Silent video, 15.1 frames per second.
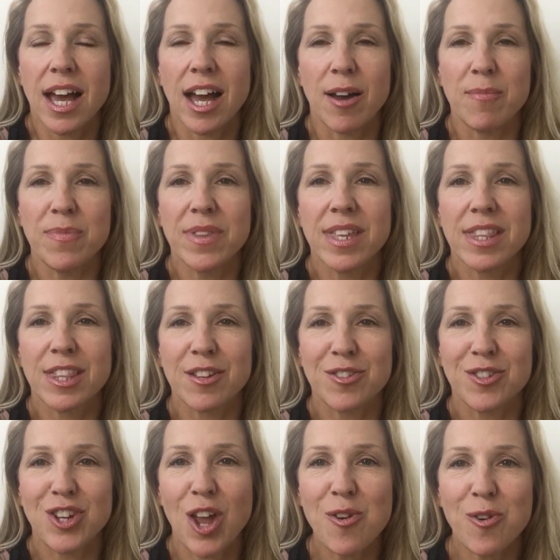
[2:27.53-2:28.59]
the
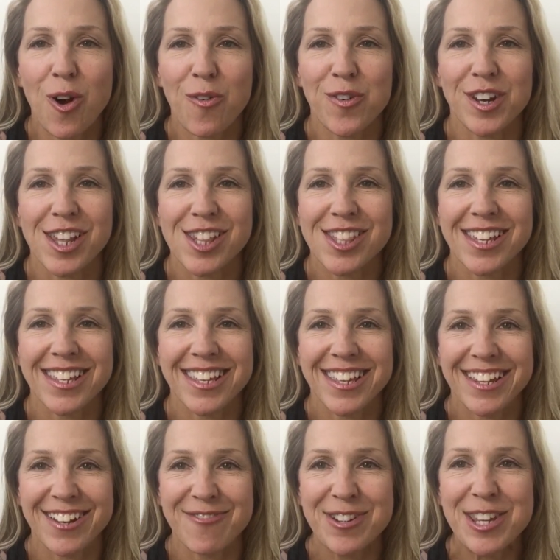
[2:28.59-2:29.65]
joke often is that,
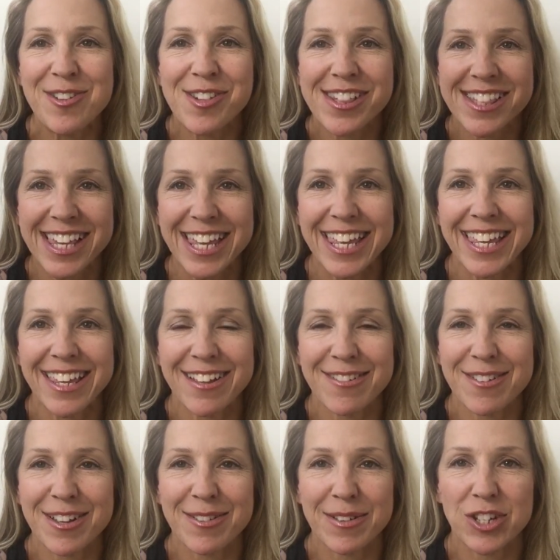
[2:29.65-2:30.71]
you know, when you see
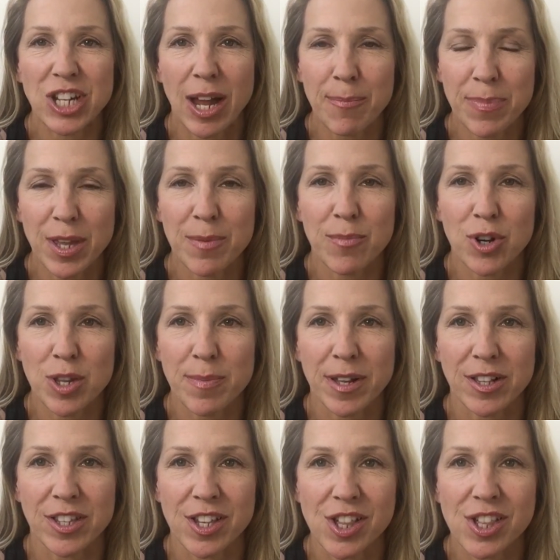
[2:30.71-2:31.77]
champion
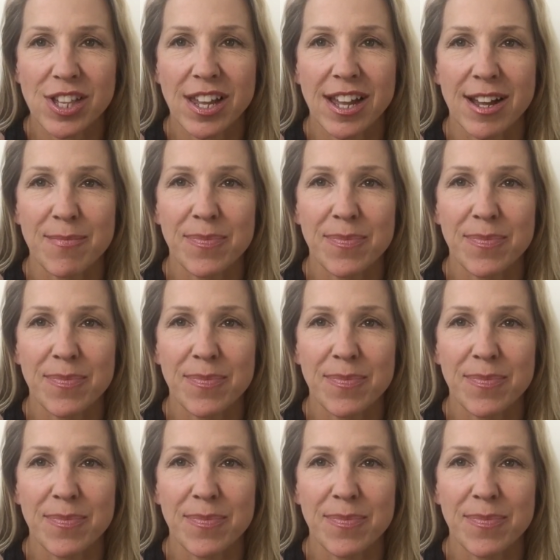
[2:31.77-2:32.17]
bodybuilders,